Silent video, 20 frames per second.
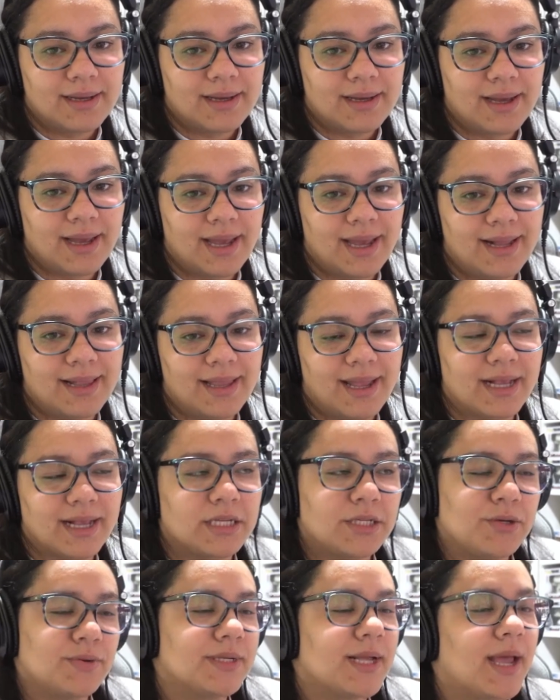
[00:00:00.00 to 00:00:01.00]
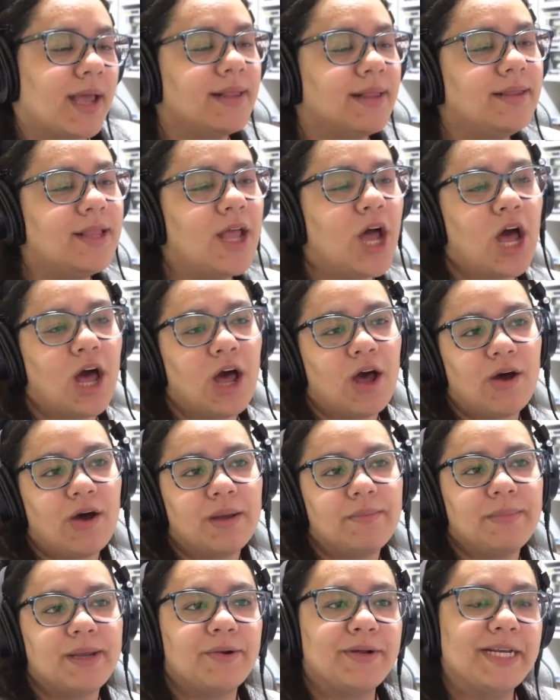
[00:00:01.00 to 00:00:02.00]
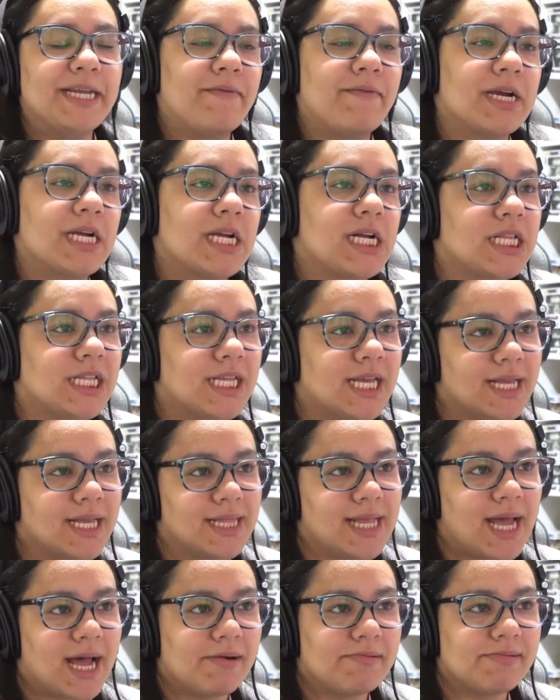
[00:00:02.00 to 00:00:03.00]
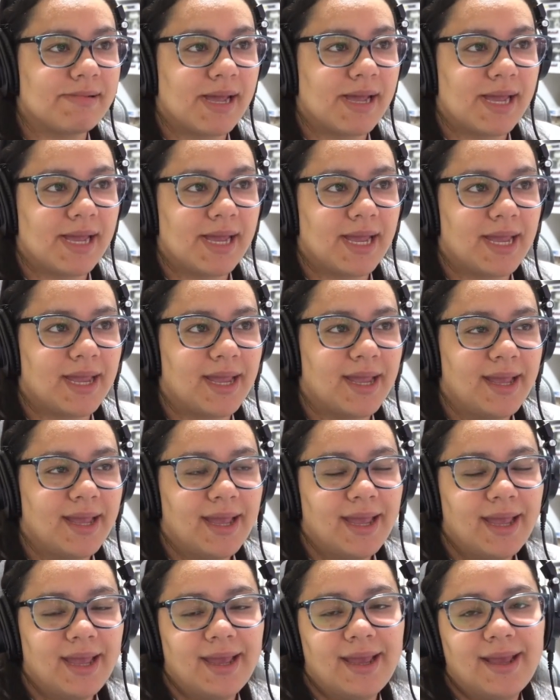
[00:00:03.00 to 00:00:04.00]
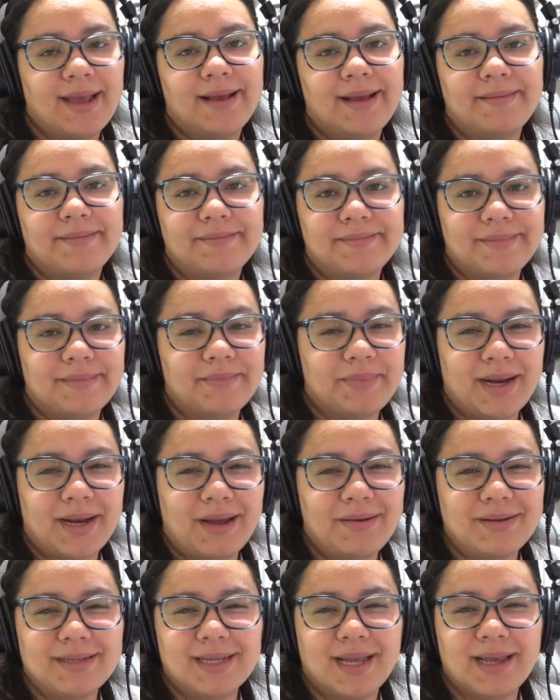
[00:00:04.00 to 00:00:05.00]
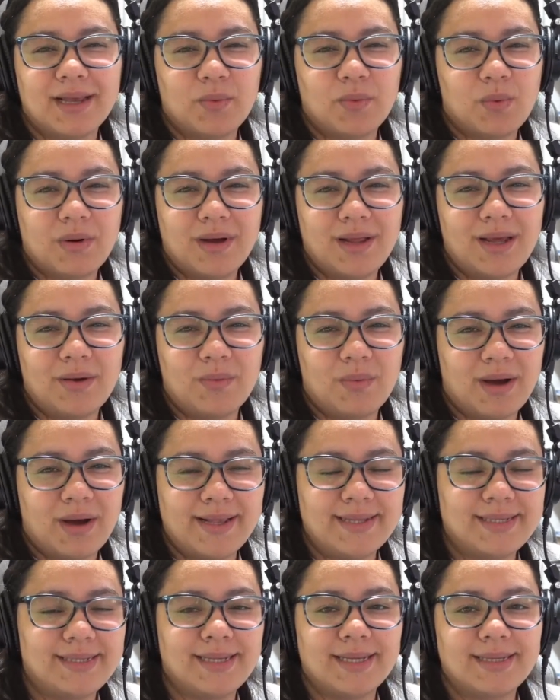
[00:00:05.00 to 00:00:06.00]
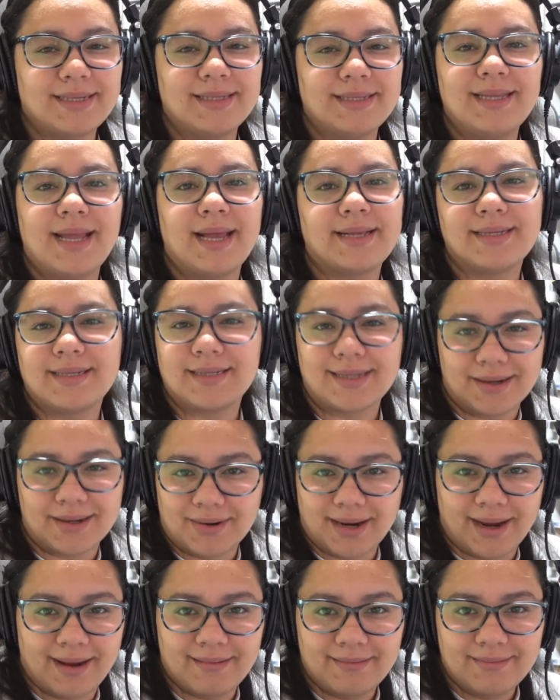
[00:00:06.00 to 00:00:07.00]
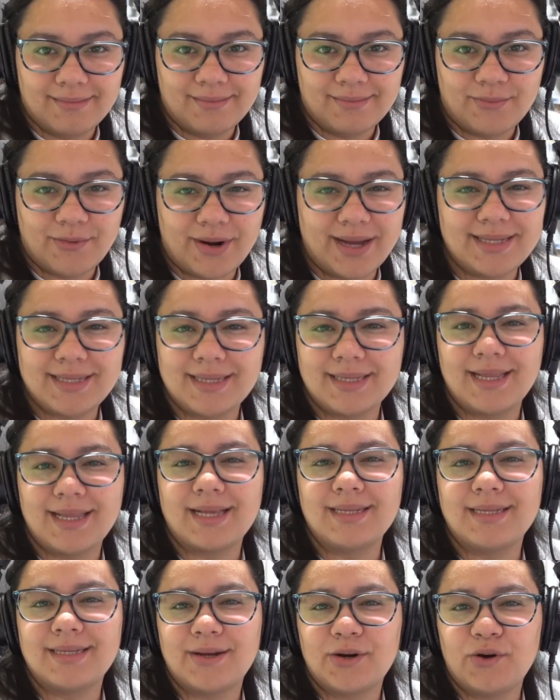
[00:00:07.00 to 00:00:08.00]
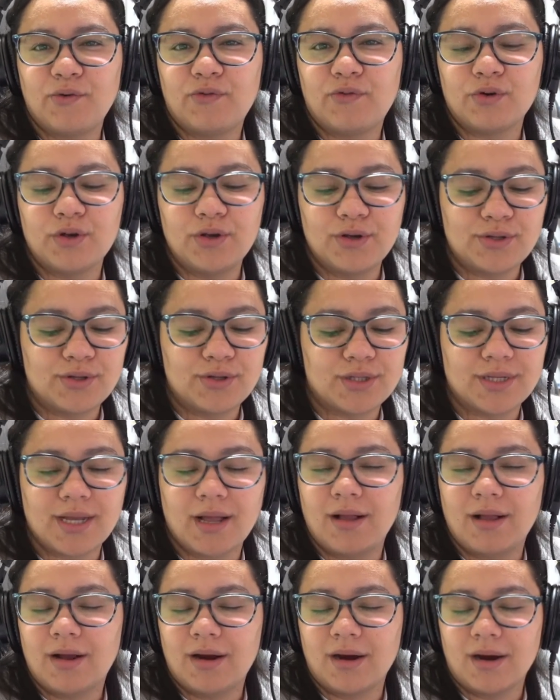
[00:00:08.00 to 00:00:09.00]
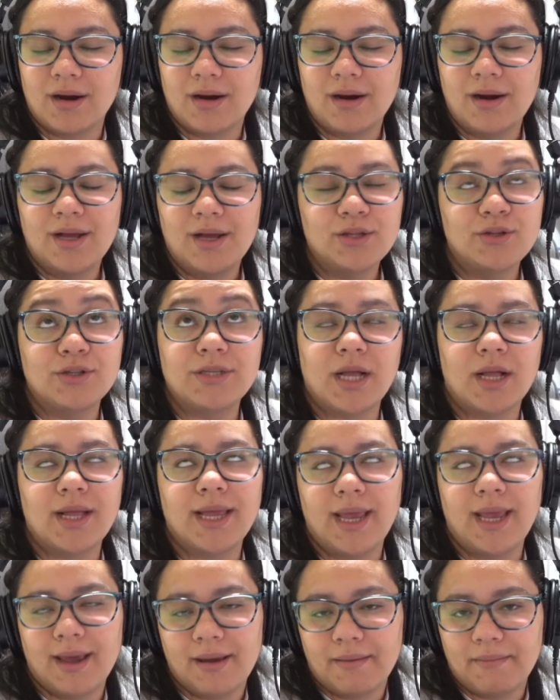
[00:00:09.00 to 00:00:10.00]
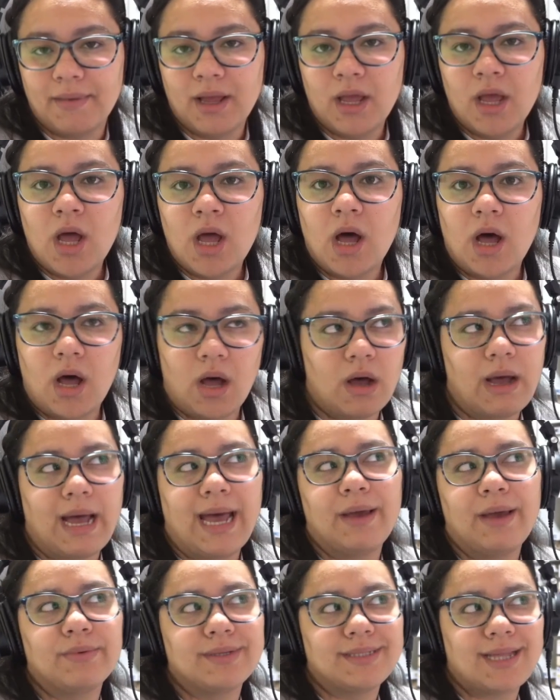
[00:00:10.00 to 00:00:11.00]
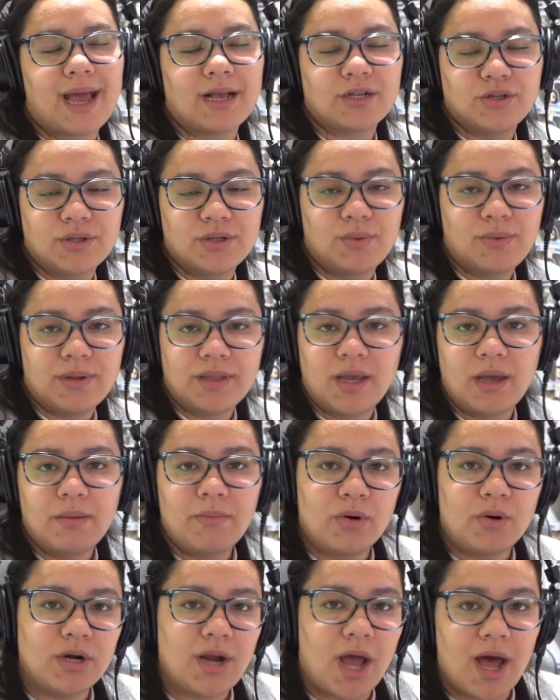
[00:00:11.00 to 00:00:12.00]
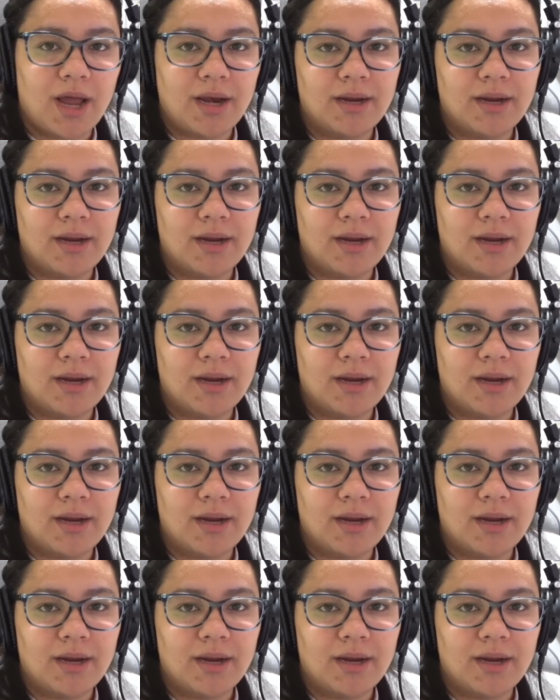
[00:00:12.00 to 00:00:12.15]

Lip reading: And, like, she was like, no, I mean, we never clicked that way. But I was like, why is this necessary? Why is it necessary for you to tell her, to tell him, oh, I was actually with him or not?